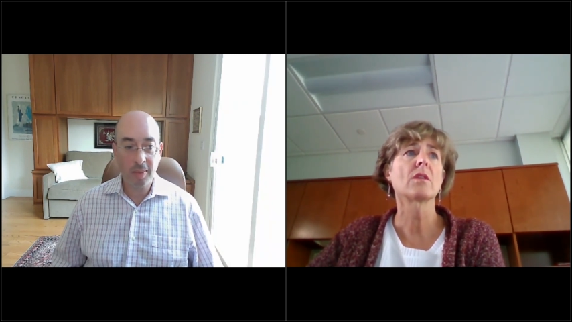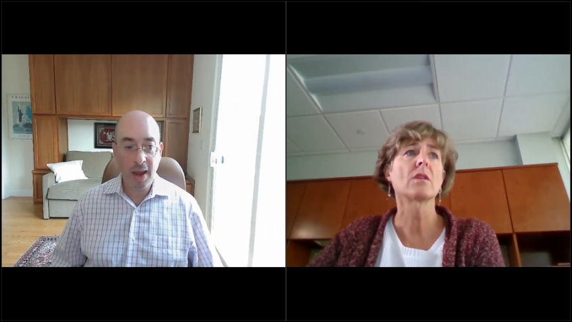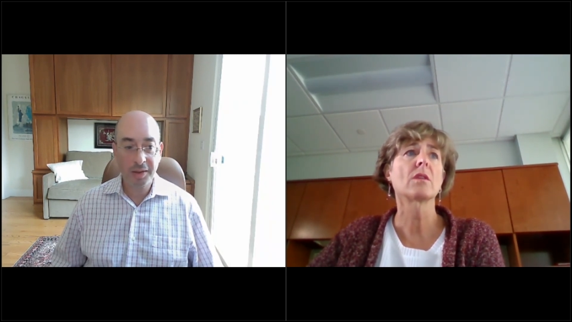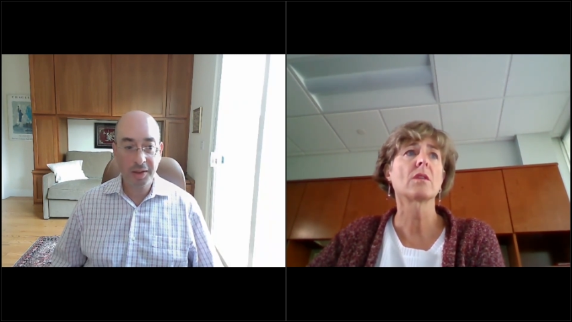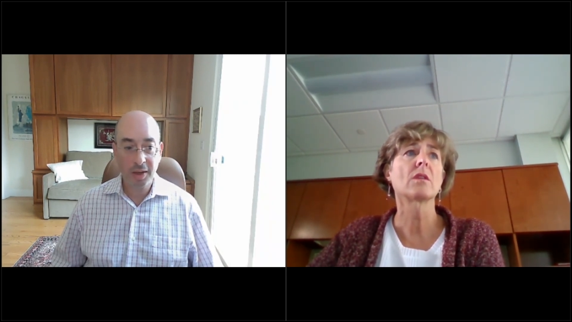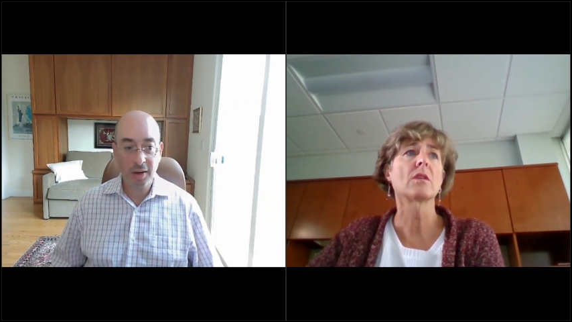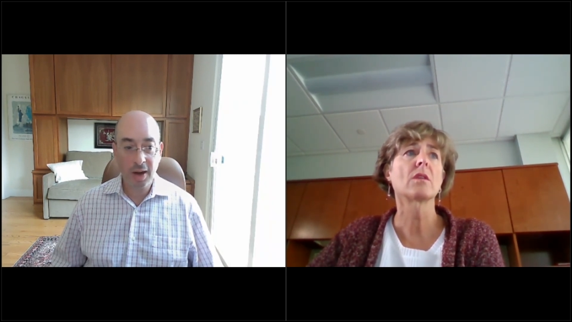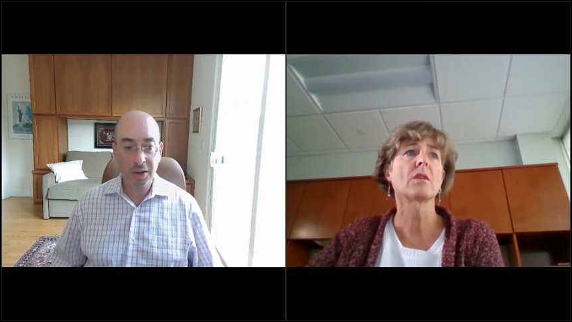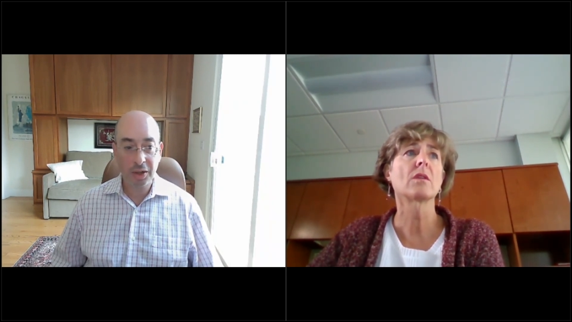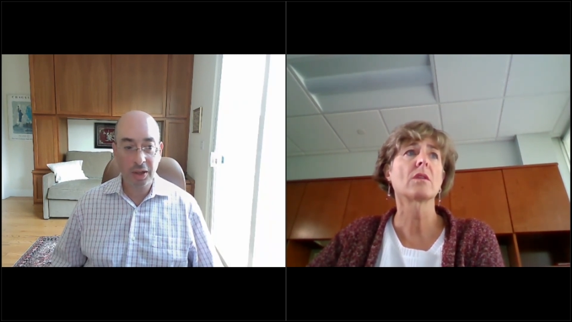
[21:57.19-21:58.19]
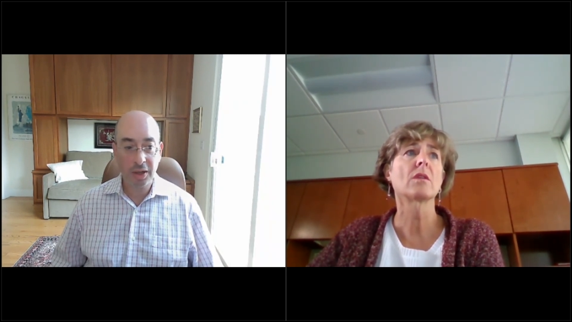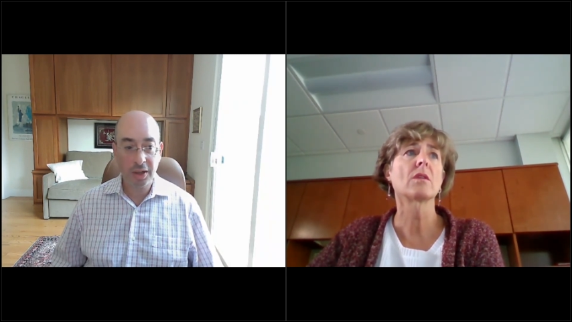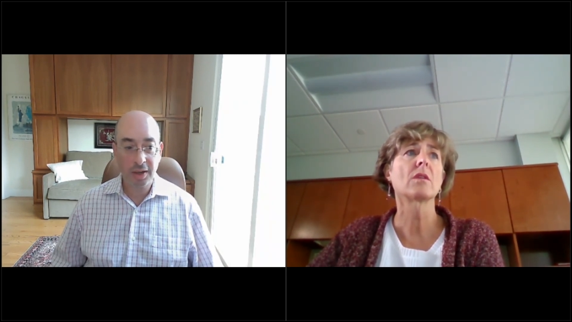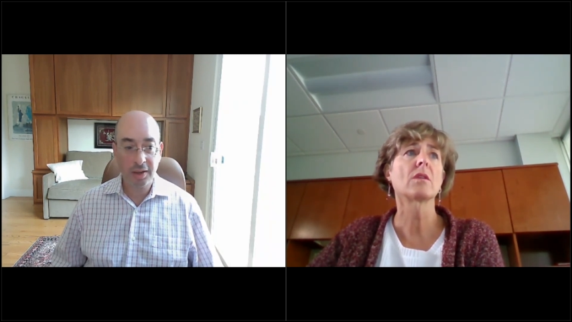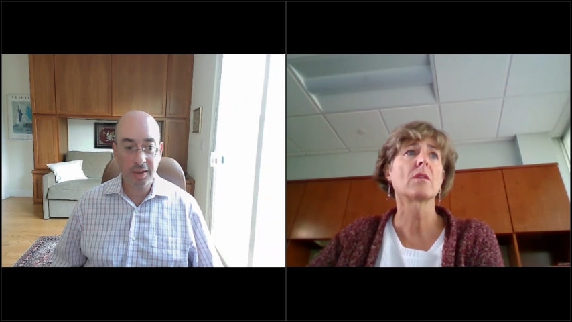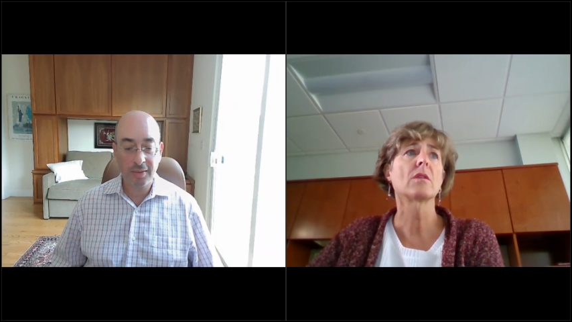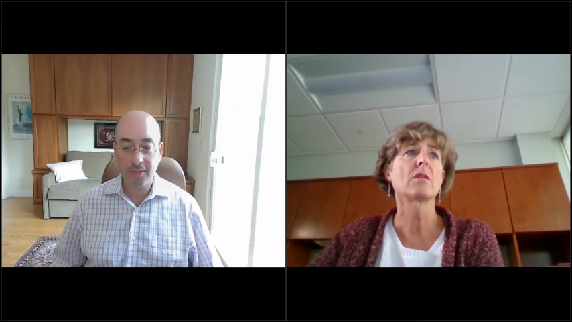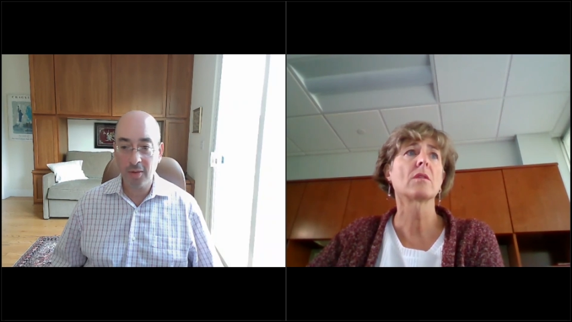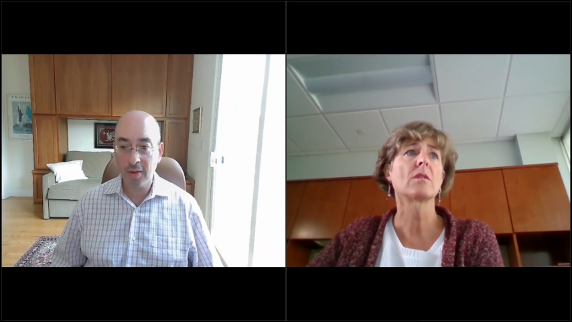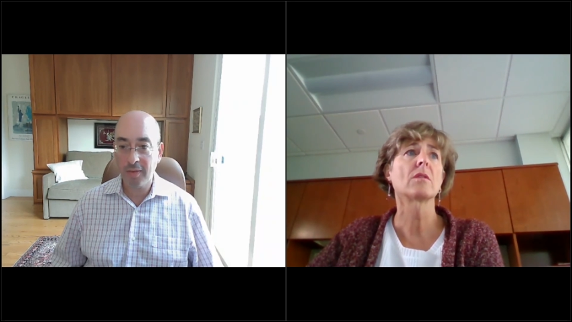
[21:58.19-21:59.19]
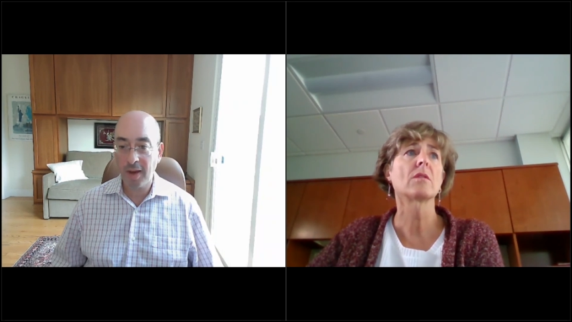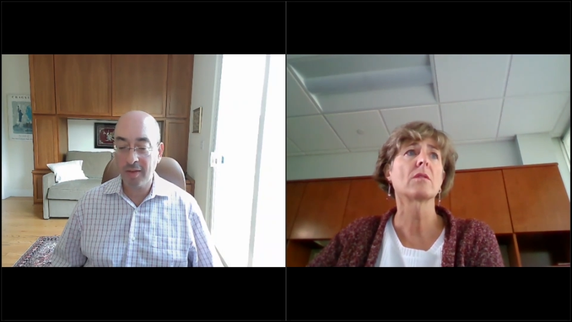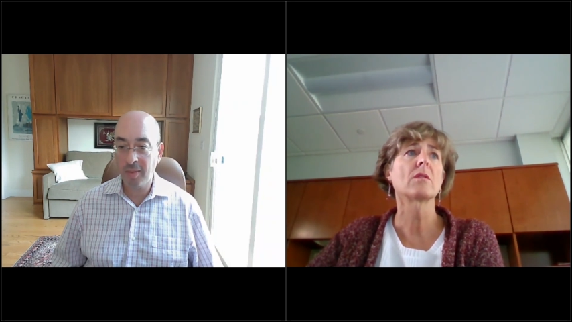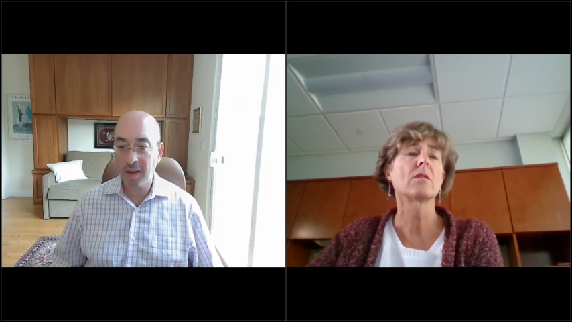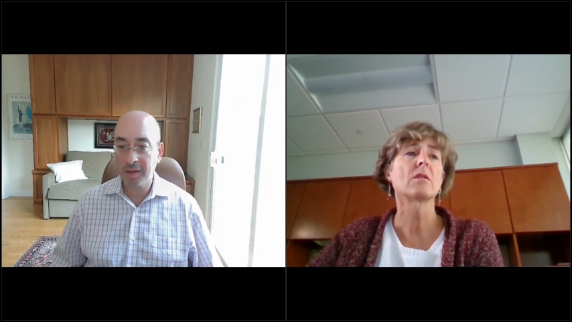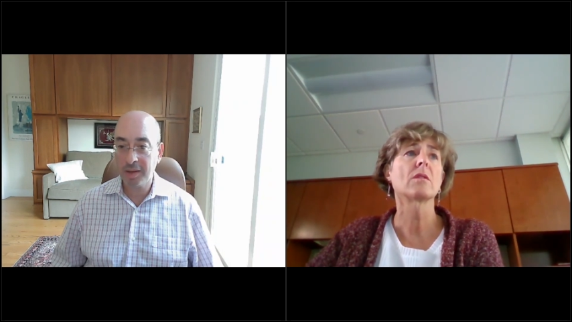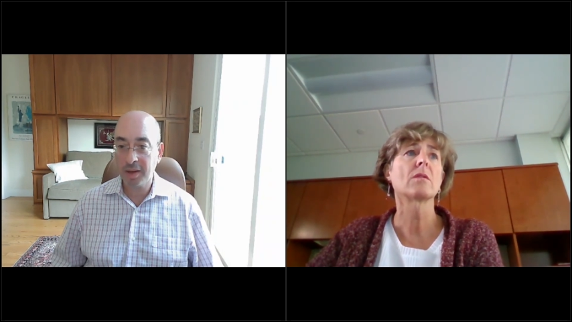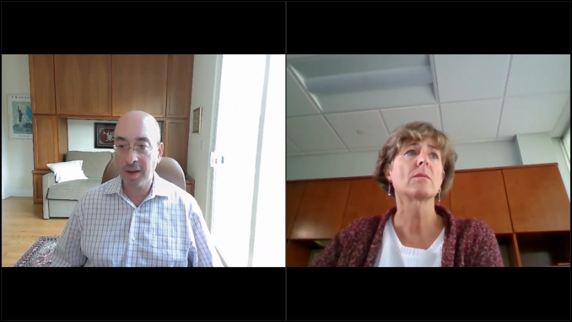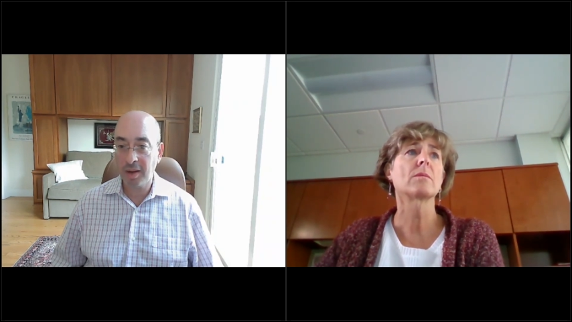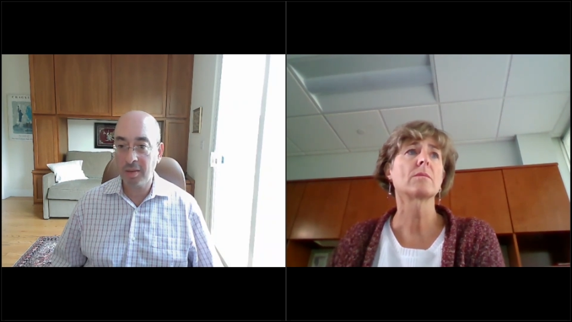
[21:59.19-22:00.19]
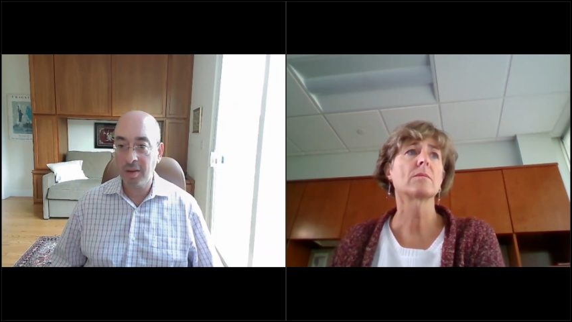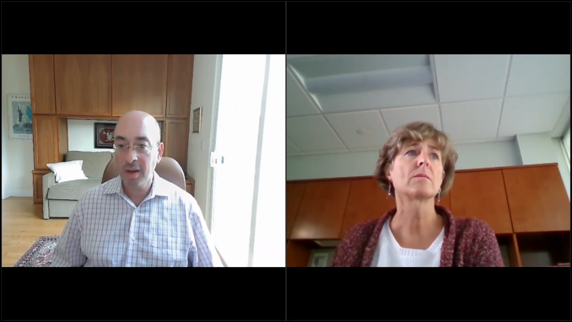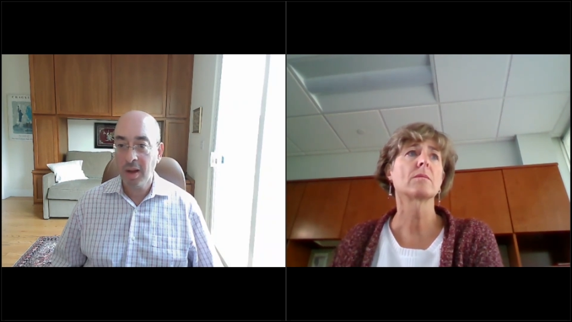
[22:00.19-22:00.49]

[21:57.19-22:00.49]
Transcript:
Speaker 1: past year, actually just four or five months ago,